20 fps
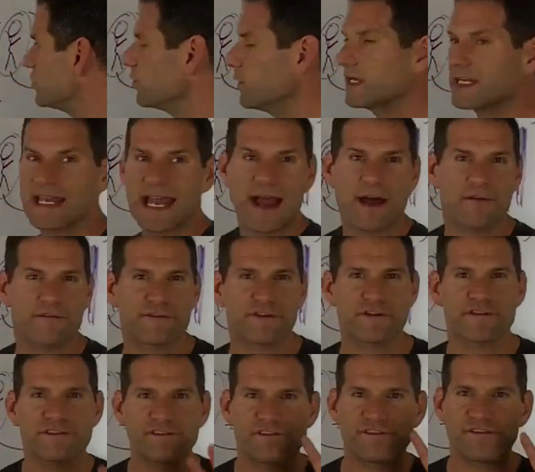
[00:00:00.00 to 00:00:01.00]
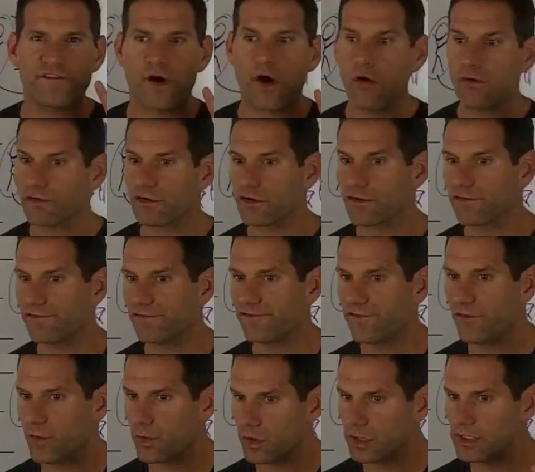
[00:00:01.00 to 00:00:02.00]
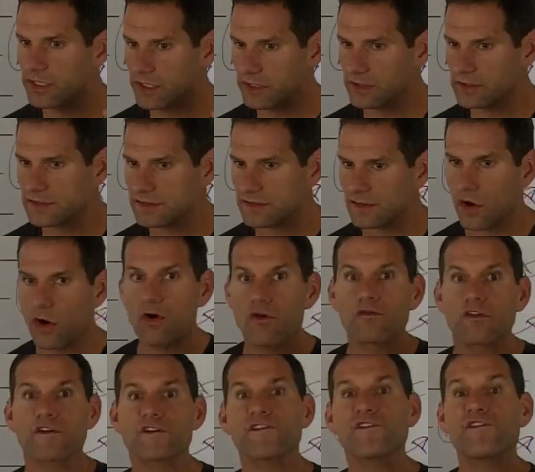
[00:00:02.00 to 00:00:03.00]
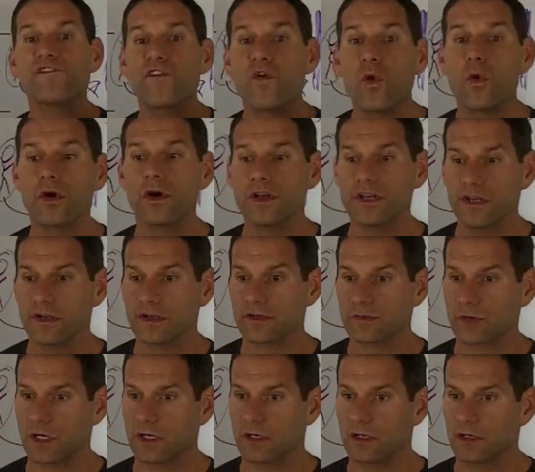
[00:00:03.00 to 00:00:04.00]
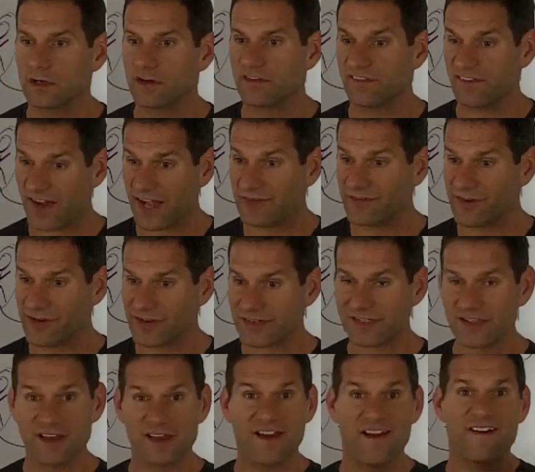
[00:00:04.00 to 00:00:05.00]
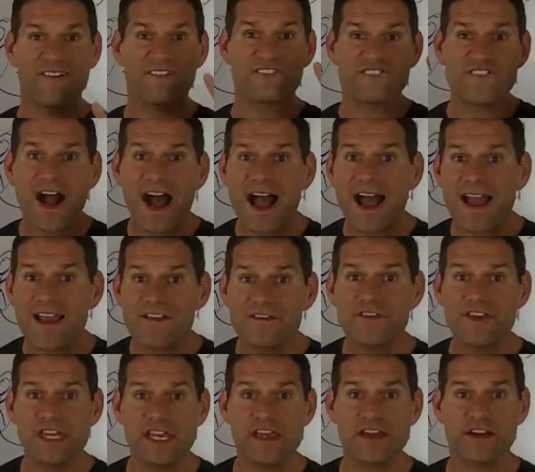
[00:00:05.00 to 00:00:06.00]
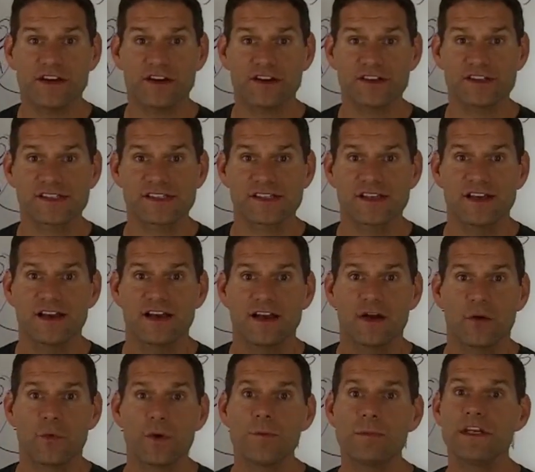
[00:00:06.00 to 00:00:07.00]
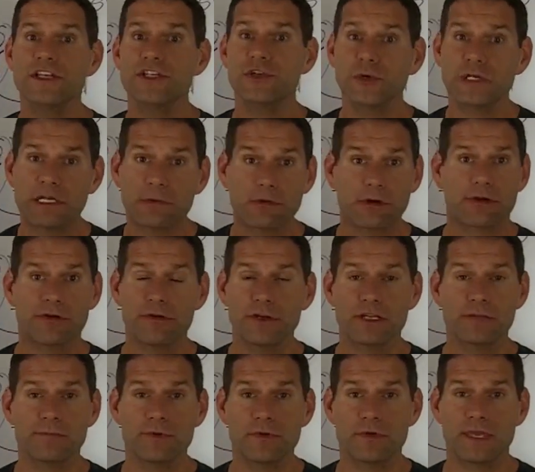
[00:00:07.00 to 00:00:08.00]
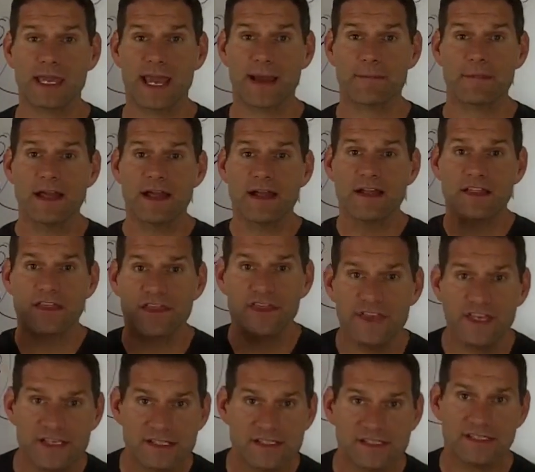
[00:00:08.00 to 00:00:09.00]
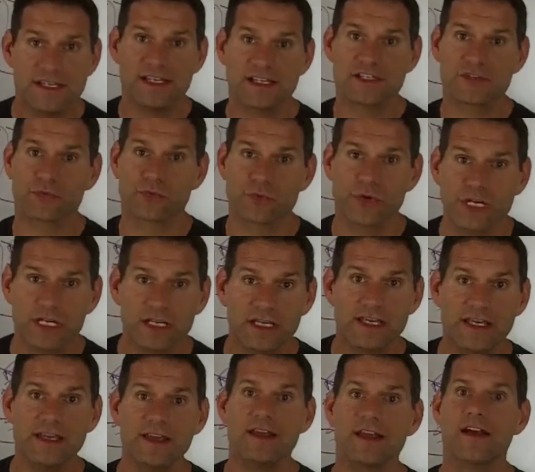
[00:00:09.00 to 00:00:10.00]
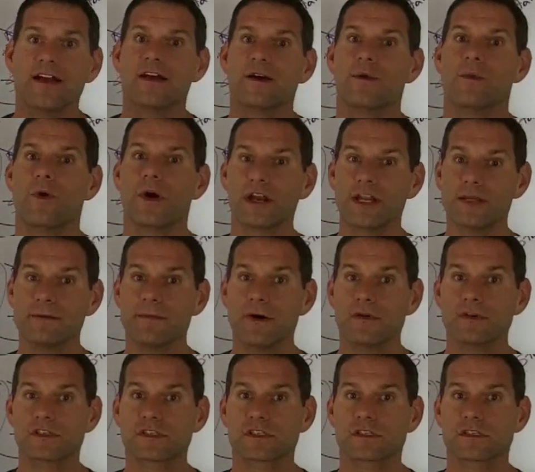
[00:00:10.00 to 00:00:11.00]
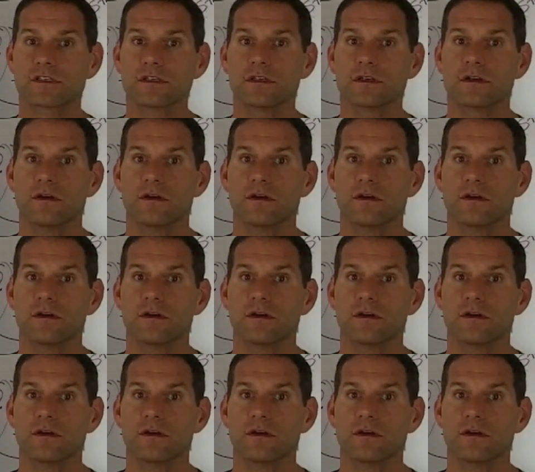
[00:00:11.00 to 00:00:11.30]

doing now for over four years, over four years, what, five years? Five years we've been doing a recruiting boot camp. This is really one of the most